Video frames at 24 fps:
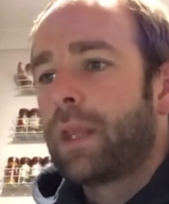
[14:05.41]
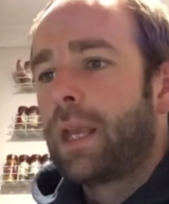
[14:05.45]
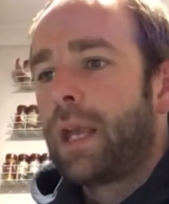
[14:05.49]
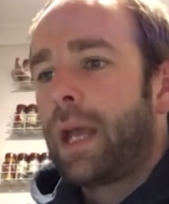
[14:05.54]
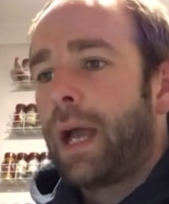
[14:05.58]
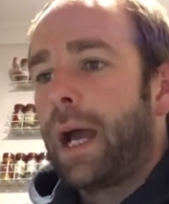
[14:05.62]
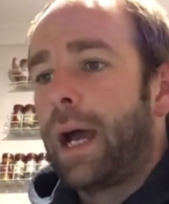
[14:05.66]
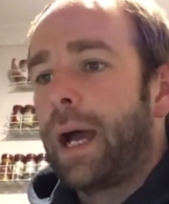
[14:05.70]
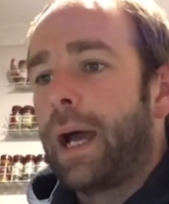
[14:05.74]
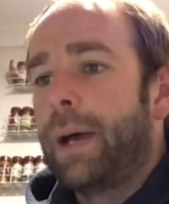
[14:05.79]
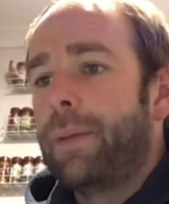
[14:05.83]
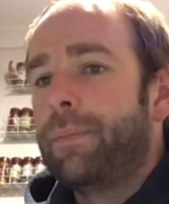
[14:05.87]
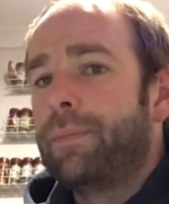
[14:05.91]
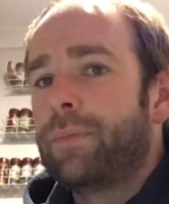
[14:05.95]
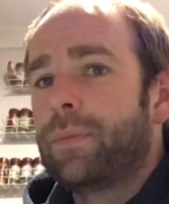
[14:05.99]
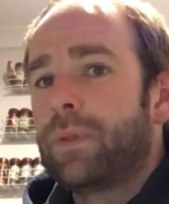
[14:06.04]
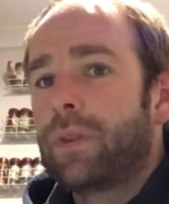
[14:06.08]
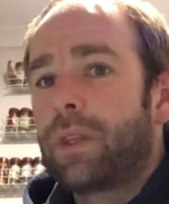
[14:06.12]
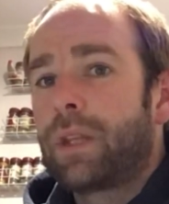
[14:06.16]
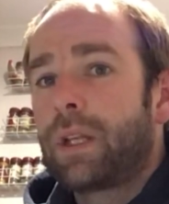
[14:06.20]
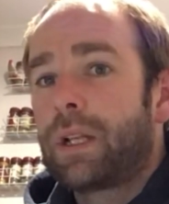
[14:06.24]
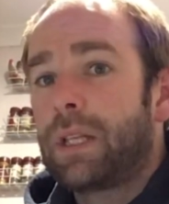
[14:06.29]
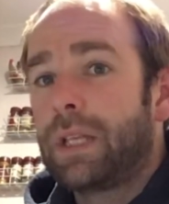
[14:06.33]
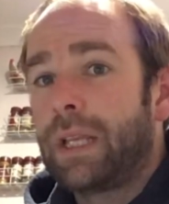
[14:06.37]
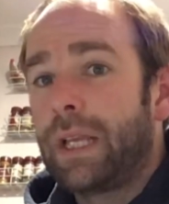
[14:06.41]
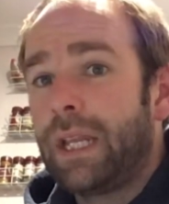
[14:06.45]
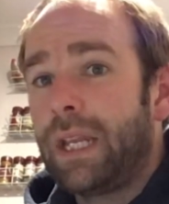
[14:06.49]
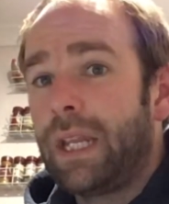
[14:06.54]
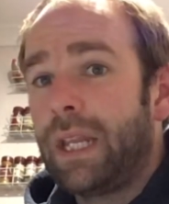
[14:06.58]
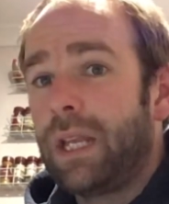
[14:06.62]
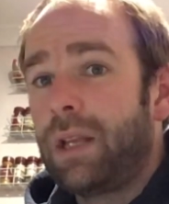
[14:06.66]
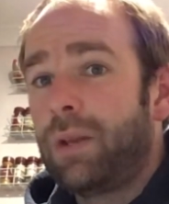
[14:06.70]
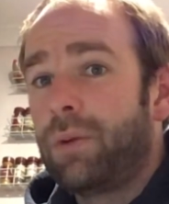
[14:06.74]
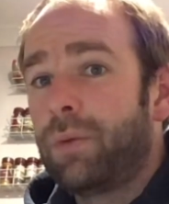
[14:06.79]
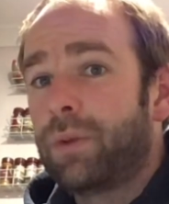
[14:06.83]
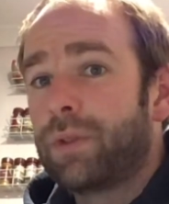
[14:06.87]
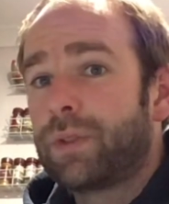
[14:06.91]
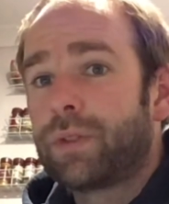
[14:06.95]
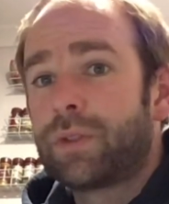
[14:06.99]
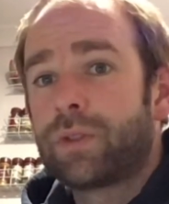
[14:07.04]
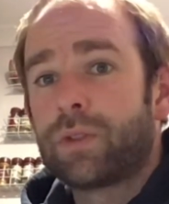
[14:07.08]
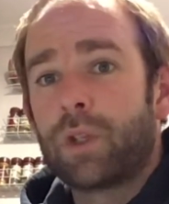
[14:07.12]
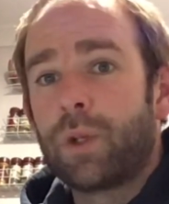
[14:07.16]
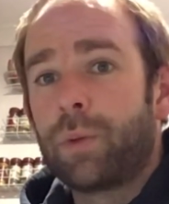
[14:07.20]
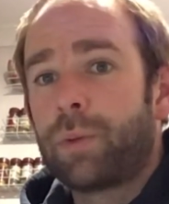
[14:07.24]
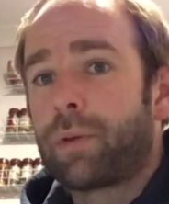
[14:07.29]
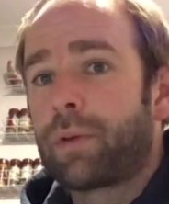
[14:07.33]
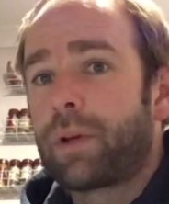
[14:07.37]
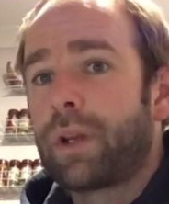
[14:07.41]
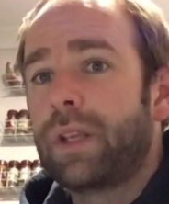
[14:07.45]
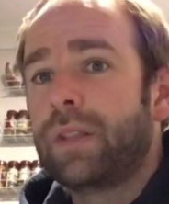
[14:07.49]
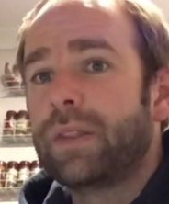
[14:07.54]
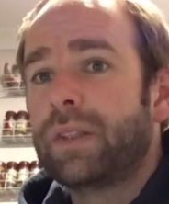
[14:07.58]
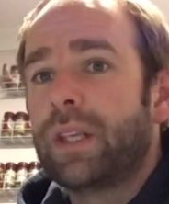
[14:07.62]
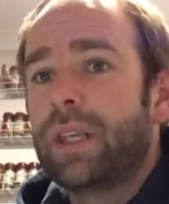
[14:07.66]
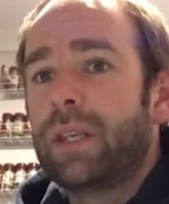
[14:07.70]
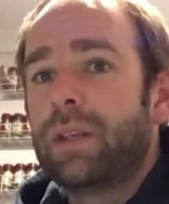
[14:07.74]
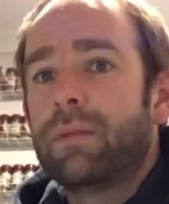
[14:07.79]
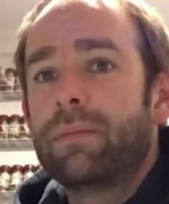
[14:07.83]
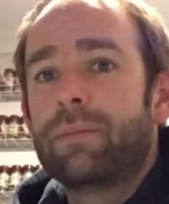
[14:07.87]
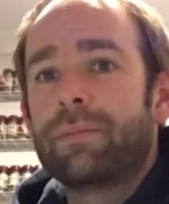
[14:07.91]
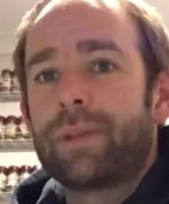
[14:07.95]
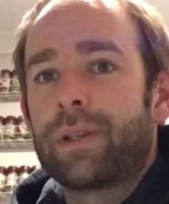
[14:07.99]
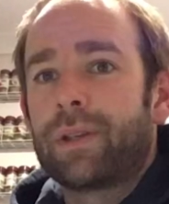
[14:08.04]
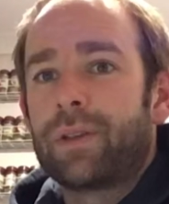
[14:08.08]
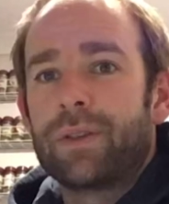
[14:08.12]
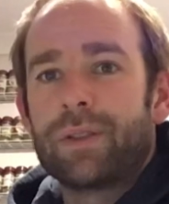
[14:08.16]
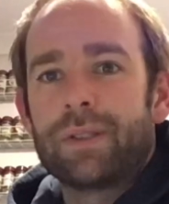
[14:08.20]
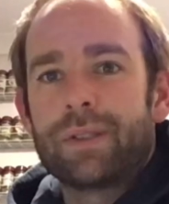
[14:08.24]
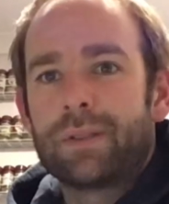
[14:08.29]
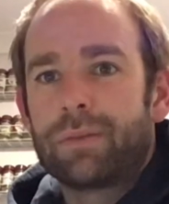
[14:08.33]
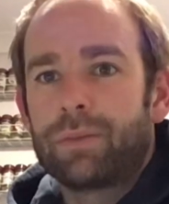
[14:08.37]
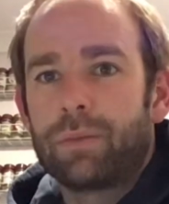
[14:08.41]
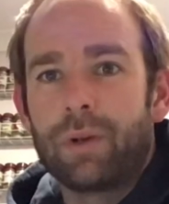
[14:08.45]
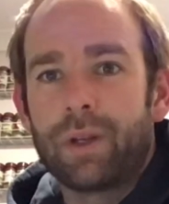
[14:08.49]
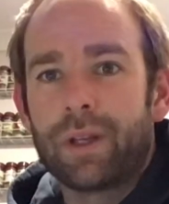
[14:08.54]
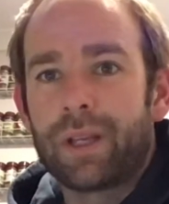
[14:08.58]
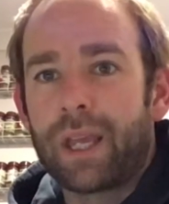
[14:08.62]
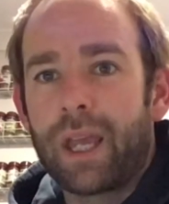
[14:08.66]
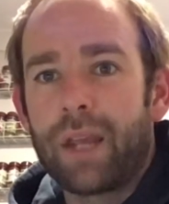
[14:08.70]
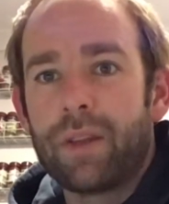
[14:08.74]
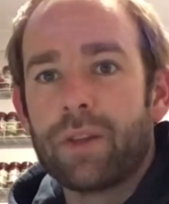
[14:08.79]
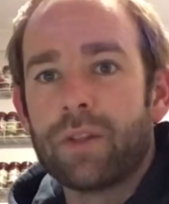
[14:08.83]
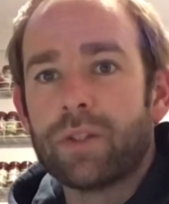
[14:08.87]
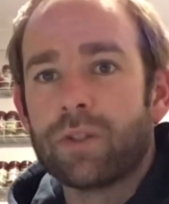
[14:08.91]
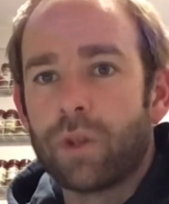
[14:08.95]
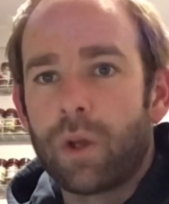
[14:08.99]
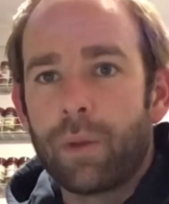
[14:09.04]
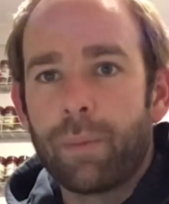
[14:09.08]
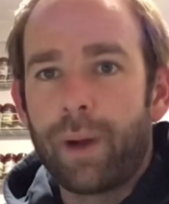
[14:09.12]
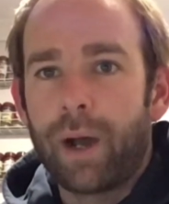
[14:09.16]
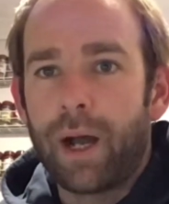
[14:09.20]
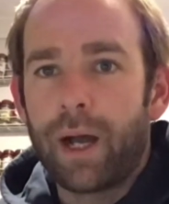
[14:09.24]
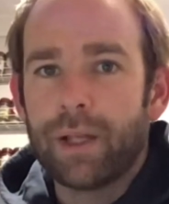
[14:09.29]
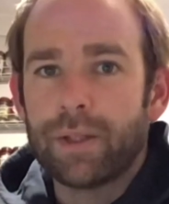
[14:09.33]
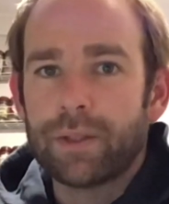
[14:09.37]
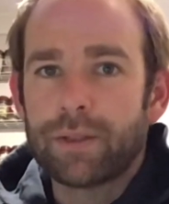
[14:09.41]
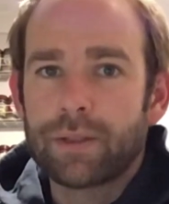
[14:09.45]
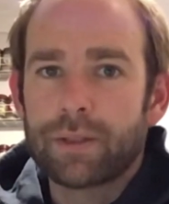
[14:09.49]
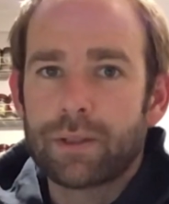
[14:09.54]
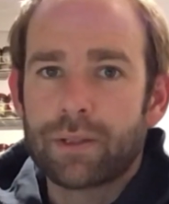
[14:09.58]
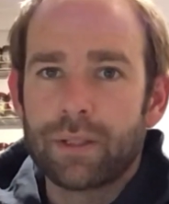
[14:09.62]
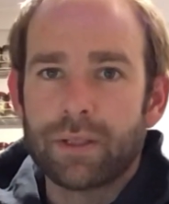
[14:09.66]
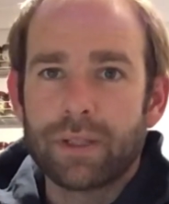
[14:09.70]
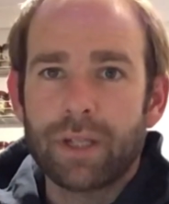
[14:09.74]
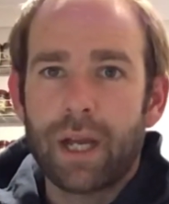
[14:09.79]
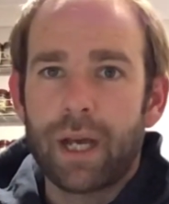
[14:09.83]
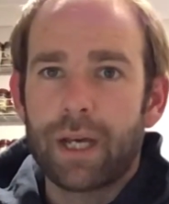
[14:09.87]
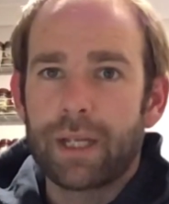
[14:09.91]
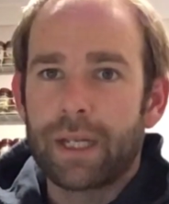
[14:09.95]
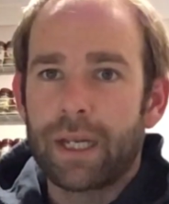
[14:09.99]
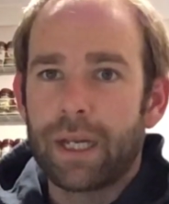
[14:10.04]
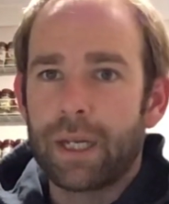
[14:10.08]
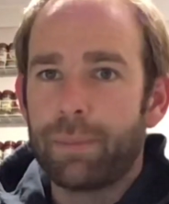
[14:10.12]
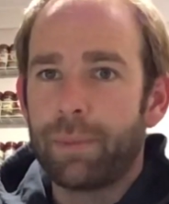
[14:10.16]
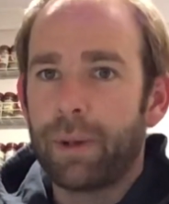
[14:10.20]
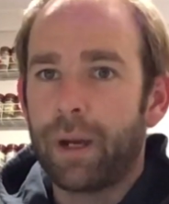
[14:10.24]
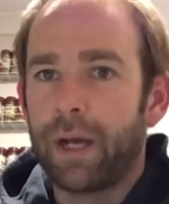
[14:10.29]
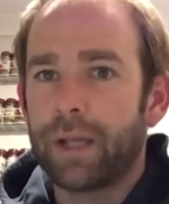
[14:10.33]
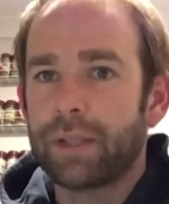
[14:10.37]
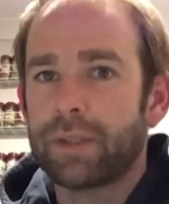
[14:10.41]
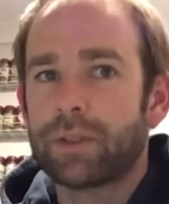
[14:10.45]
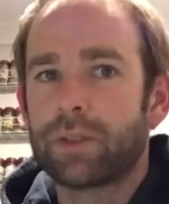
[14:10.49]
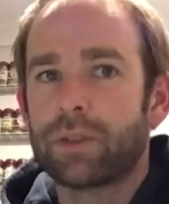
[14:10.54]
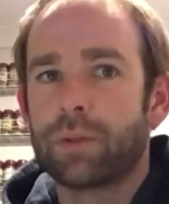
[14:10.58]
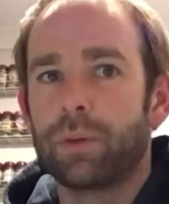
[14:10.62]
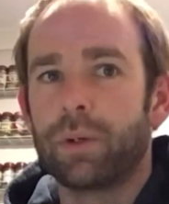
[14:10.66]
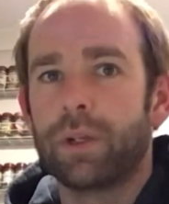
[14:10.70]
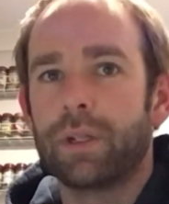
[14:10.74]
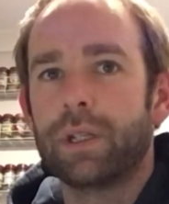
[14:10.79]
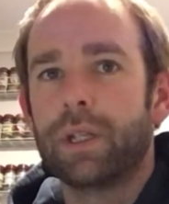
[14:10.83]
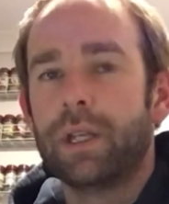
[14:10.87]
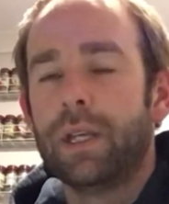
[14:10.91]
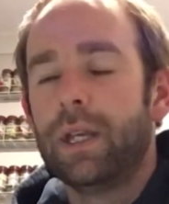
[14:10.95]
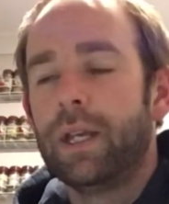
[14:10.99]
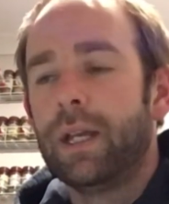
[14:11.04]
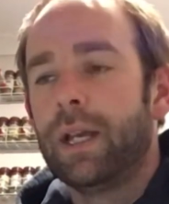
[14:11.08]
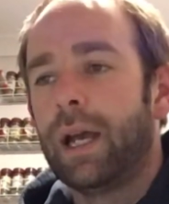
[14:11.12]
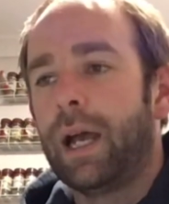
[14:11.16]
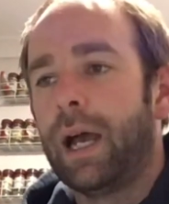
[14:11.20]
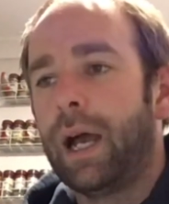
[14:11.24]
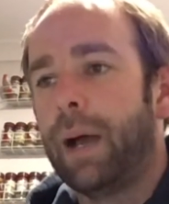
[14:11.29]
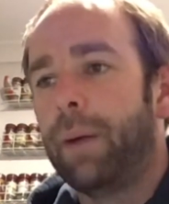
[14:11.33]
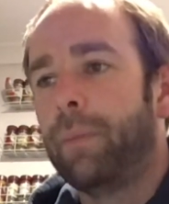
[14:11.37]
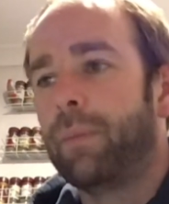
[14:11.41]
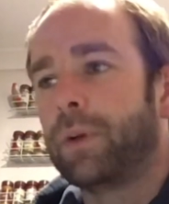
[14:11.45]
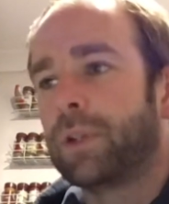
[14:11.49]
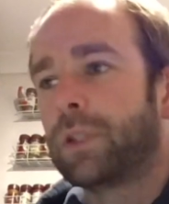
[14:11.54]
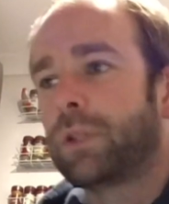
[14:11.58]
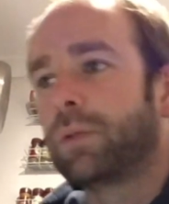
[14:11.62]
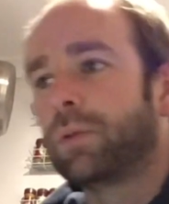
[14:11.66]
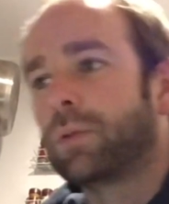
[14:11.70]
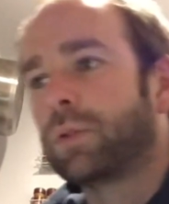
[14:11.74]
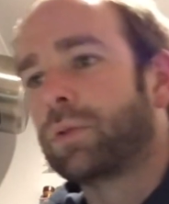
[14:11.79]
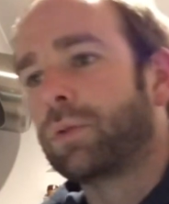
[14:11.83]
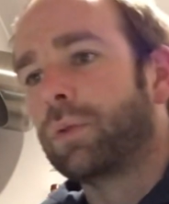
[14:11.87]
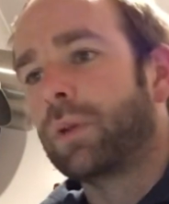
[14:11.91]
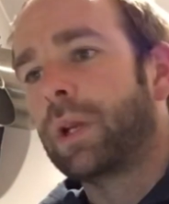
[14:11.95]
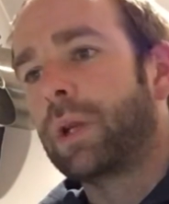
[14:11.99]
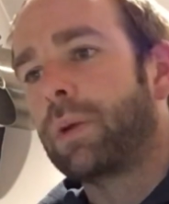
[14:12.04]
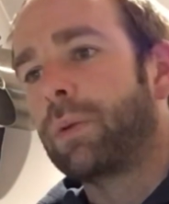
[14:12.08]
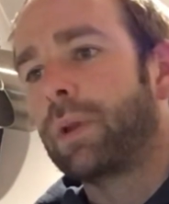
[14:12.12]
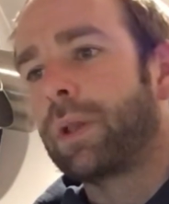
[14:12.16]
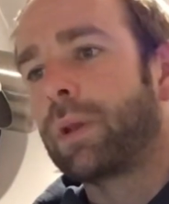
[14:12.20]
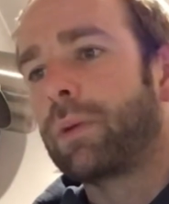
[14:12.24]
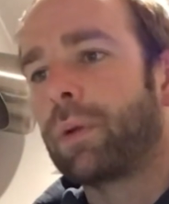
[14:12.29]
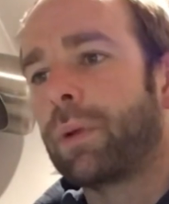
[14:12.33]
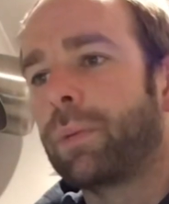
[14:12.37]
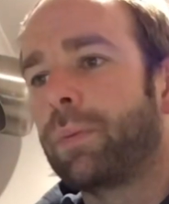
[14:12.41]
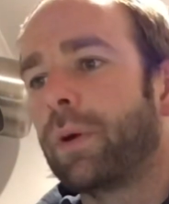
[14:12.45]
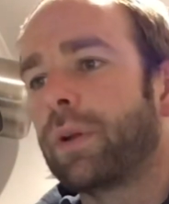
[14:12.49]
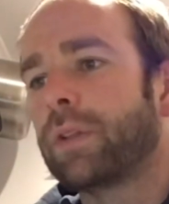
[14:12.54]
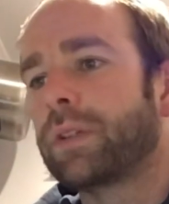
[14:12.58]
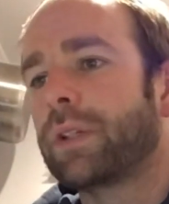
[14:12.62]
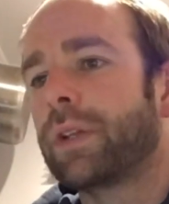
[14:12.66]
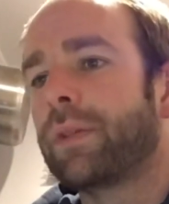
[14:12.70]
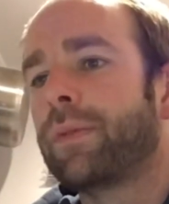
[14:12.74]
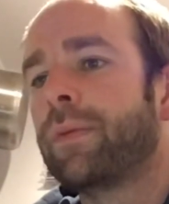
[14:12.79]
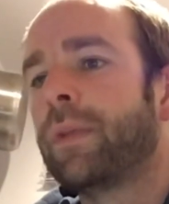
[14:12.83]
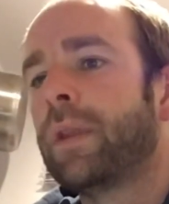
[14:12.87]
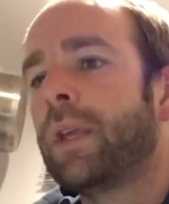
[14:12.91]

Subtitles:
The cleaning was super easy because, well, again, there's no parts. There's hardly any parts to it, which was really, really, really positive.